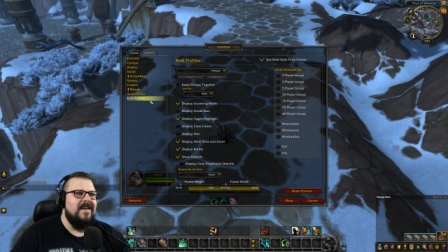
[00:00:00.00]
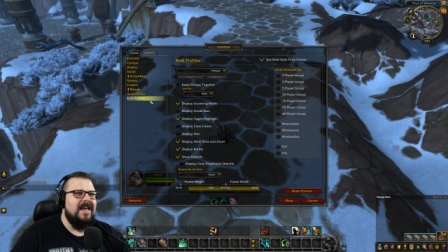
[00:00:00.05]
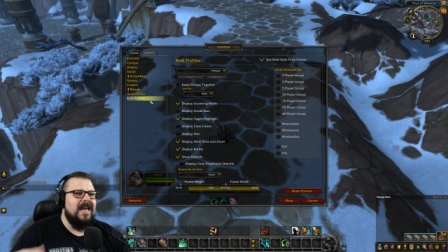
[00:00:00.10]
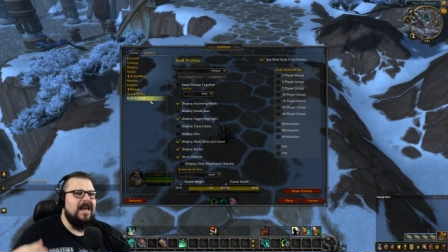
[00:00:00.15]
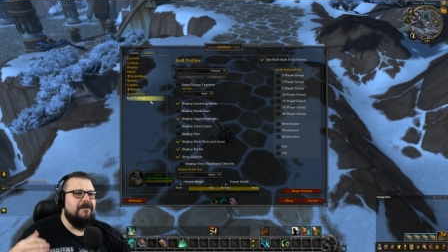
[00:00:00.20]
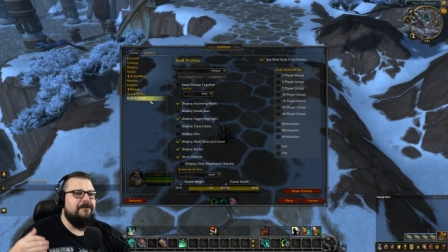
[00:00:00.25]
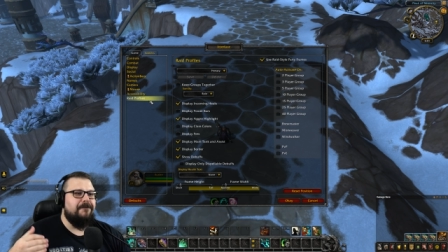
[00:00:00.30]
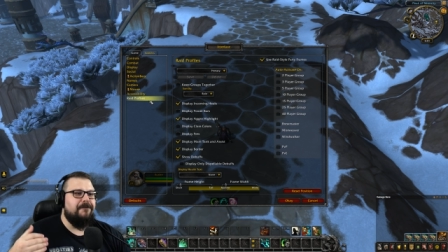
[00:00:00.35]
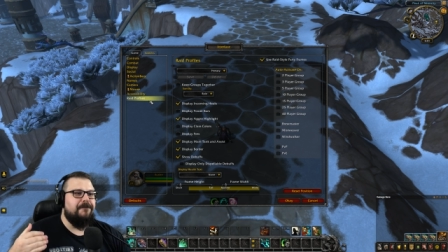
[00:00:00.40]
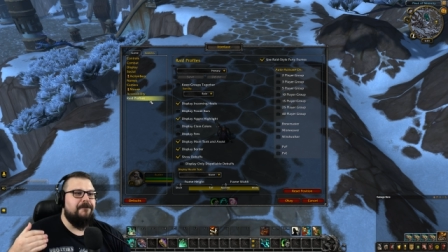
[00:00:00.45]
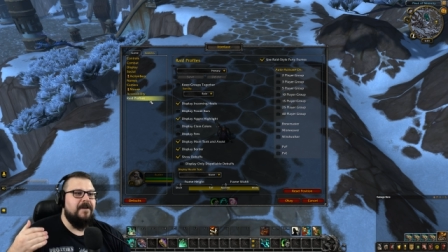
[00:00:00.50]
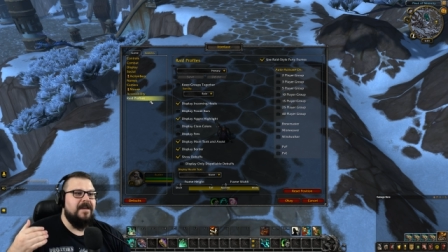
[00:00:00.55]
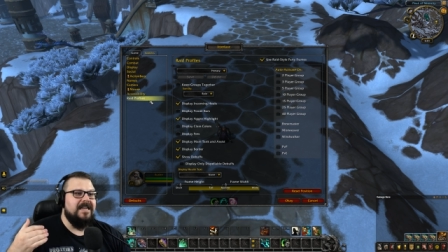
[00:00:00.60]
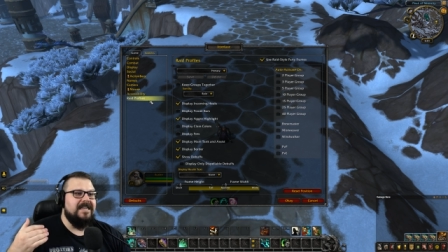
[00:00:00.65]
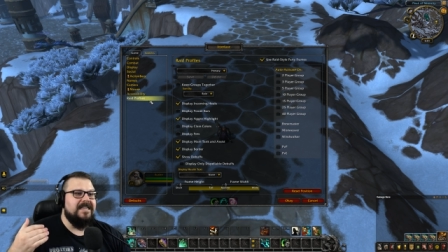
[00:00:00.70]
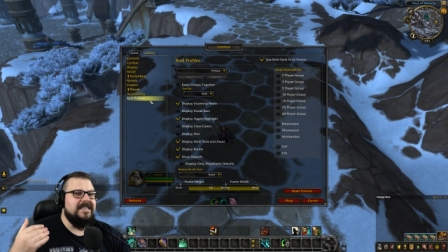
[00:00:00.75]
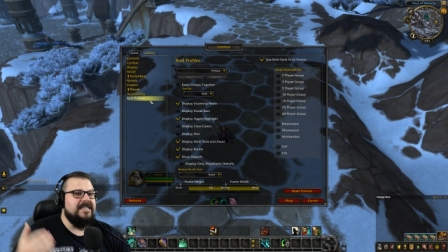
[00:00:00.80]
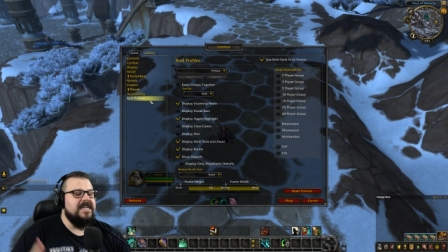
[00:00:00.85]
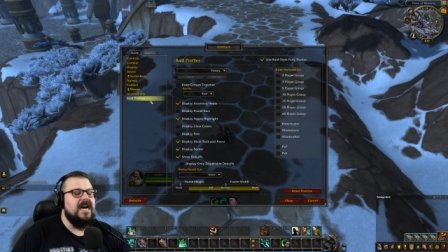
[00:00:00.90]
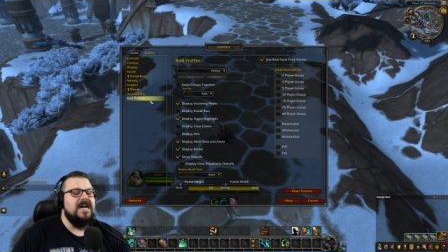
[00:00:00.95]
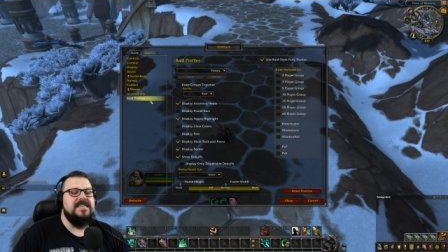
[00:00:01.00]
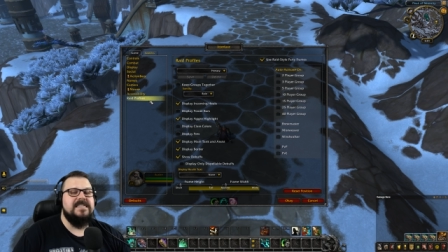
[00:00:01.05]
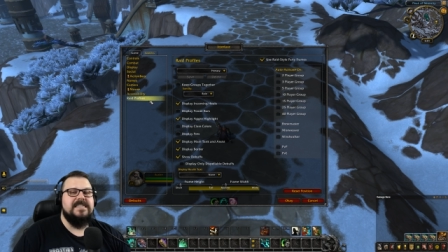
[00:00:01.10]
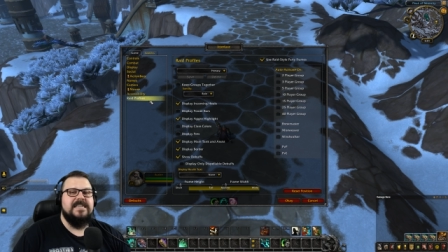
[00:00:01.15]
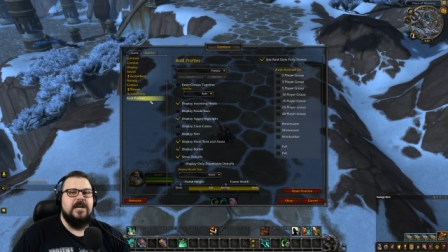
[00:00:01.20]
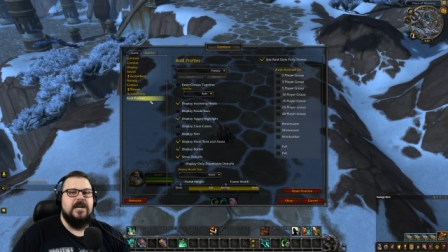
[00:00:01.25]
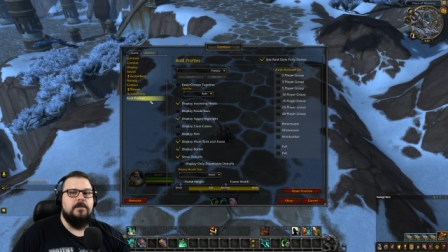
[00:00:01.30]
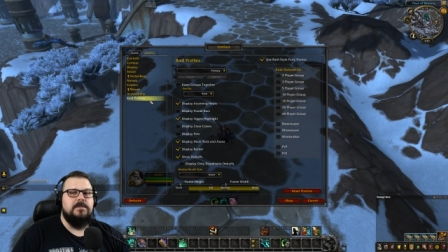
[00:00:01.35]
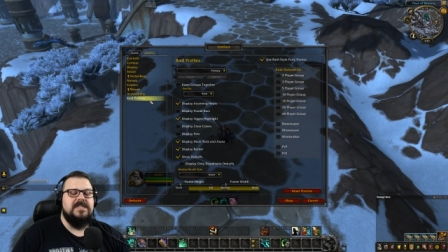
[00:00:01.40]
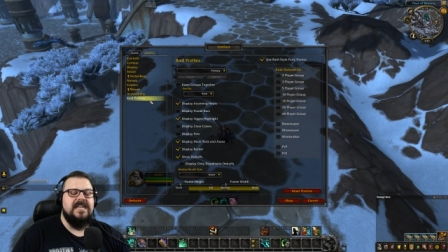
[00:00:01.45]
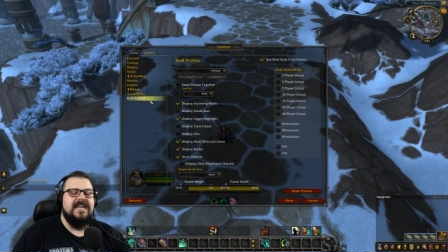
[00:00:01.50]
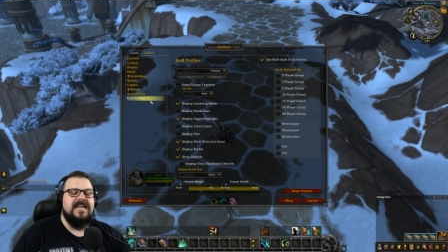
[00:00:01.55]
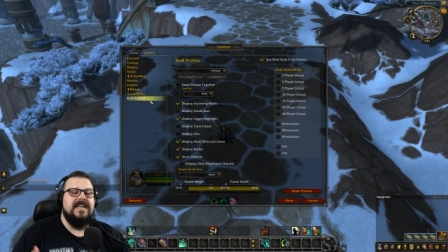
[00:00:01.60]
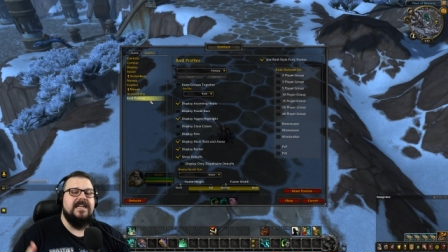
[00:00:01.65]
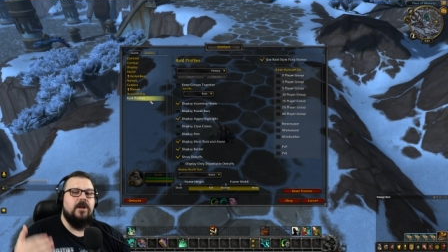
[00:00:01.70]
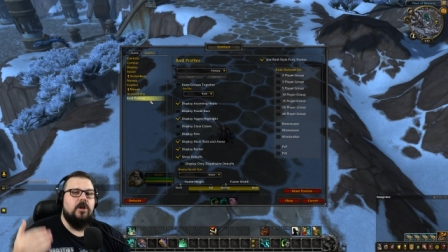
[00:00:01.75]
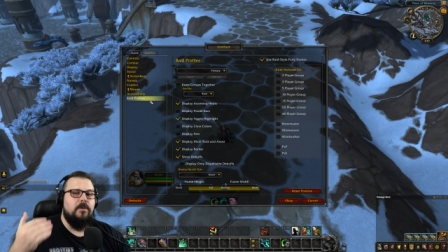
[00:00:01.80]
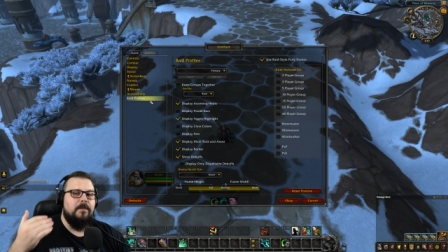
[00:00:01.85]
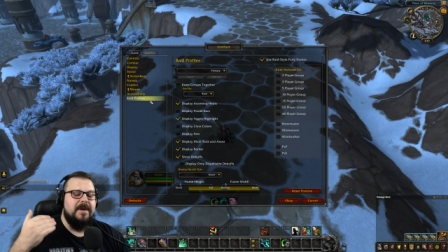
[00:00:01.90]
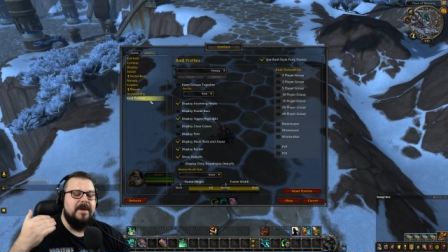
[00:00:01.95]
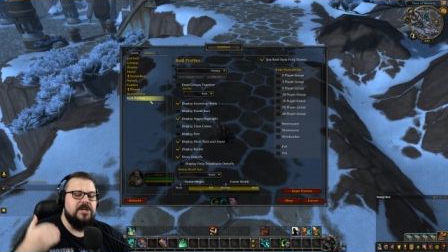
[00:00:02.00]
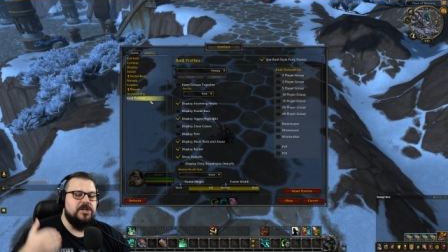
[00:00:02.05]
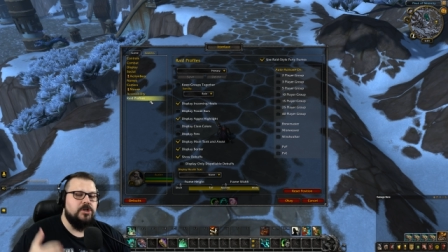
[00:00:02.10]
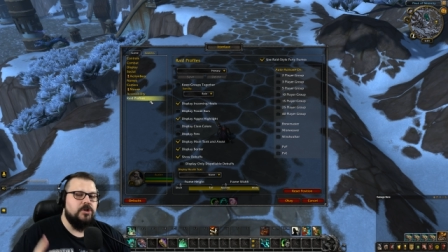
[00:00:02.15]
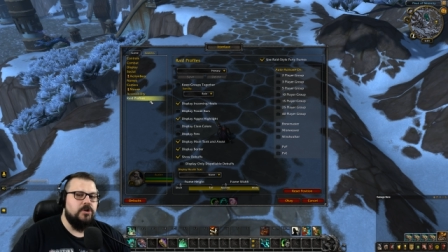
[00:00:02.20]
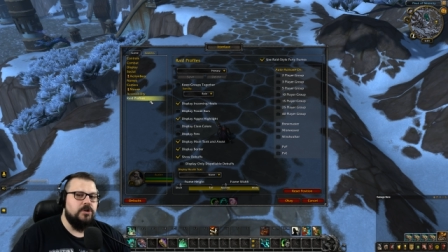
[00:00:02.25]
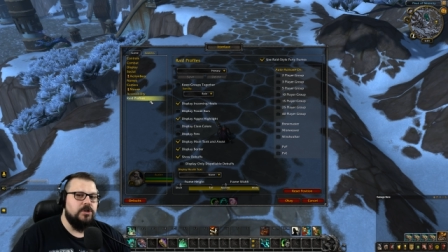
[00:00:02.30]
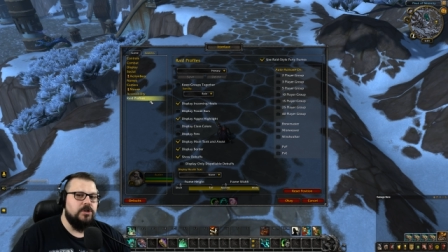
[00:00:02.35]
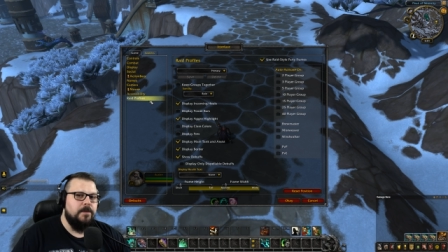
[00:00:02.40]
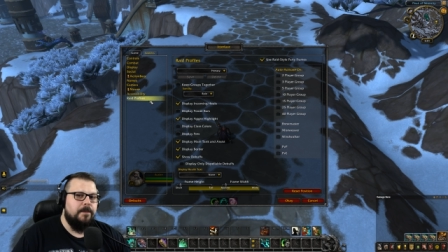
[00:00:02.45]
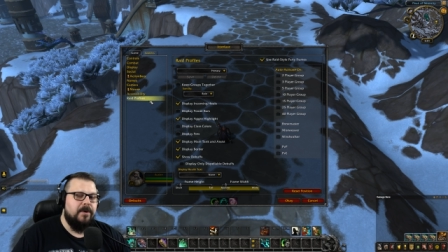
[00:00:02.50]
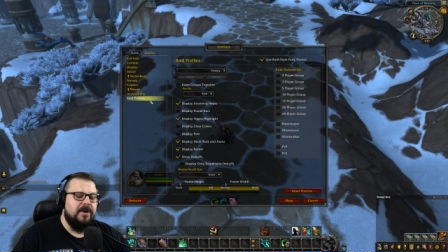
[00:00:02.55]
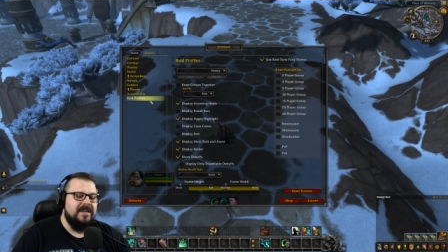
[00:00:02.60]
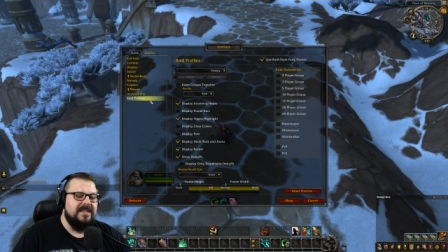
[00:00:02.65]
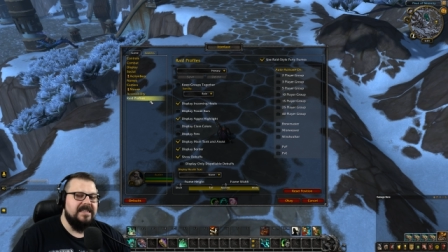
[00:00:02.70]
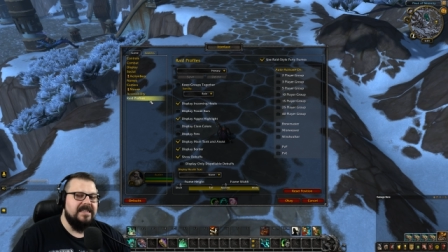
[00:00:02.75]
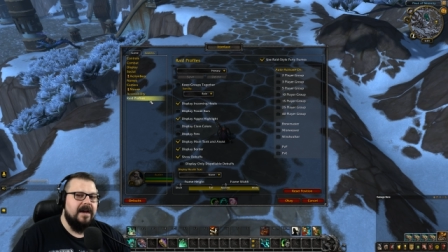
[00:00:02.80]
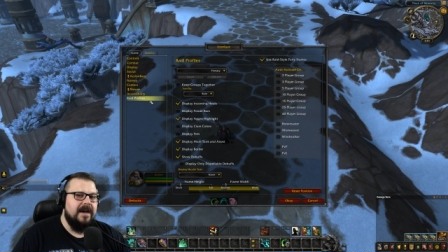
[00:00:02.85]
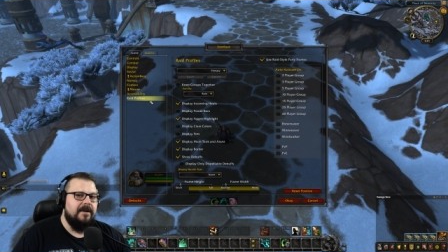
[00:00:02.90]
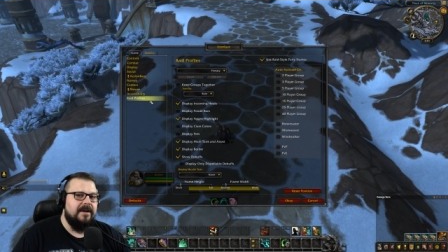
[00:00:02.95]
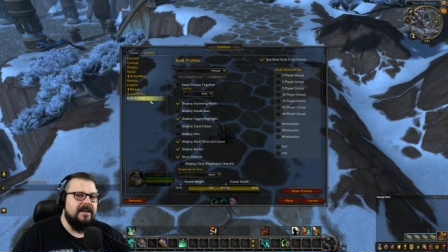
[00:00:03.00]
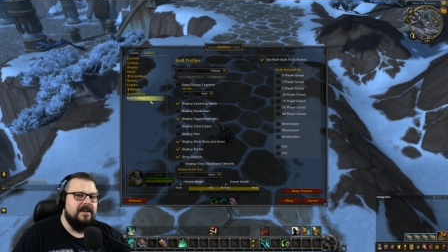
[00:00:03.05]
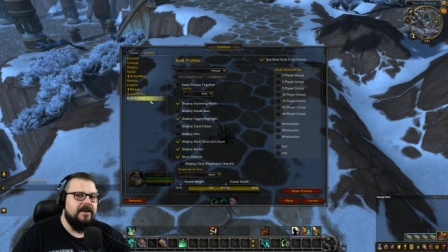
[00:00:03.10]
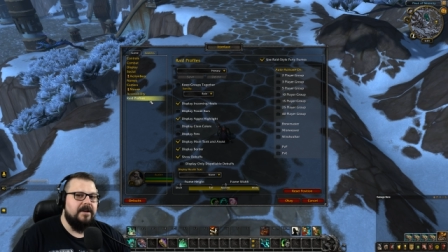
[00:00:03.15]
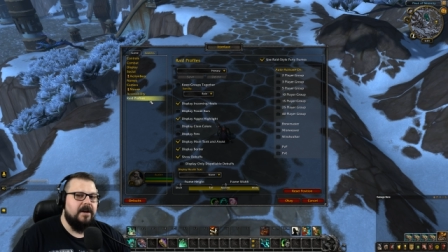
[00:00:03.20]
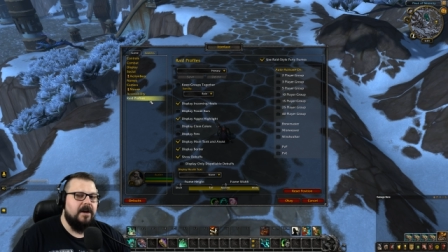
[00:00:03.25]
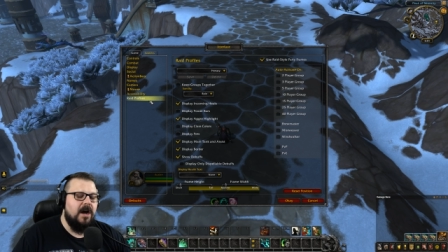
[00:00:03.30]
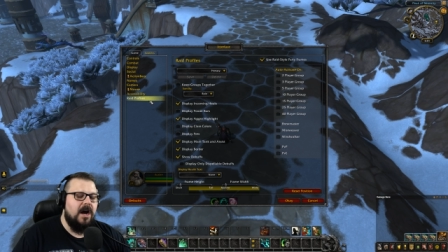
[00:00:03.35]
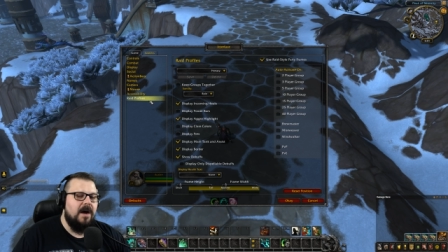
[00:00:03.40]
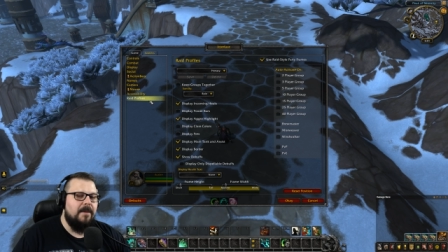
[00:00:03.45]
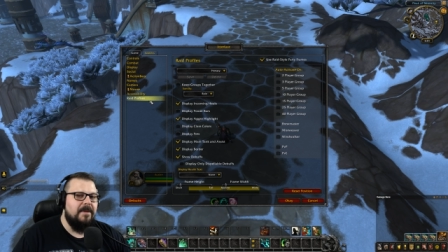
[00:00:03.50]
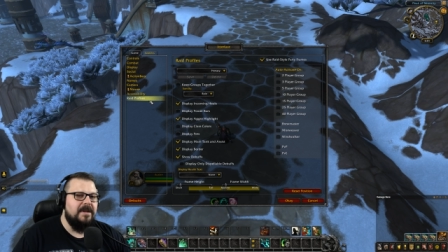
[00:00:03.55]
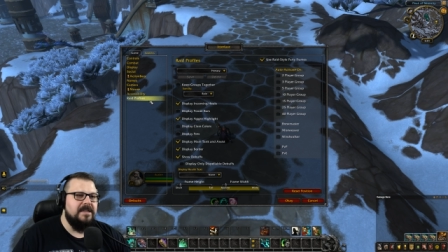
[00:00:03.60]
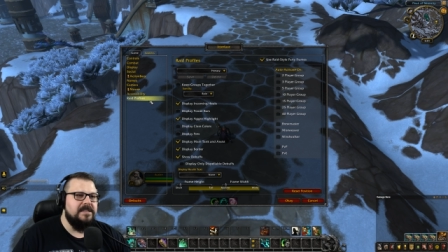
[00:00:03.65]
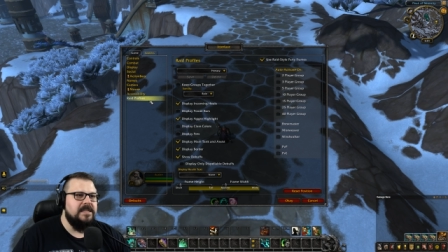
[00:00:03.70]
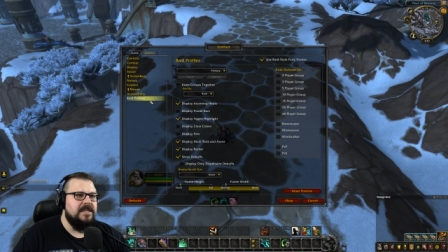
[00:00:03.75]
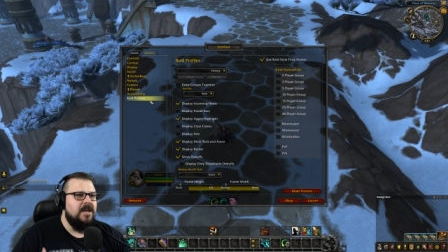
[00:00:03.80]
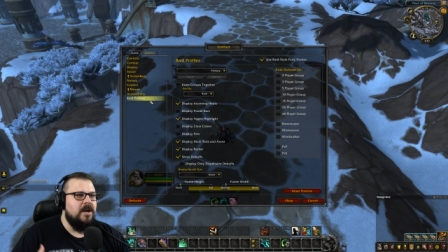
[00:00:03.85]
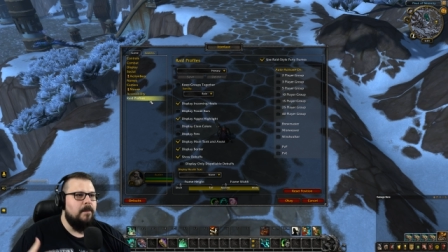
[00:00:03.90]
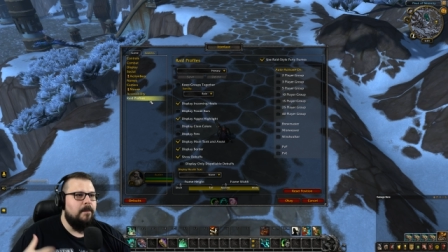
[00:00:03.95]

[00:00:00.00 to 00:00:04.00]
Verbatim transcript: If it does get updated, I'll make sure to put it down in the comment.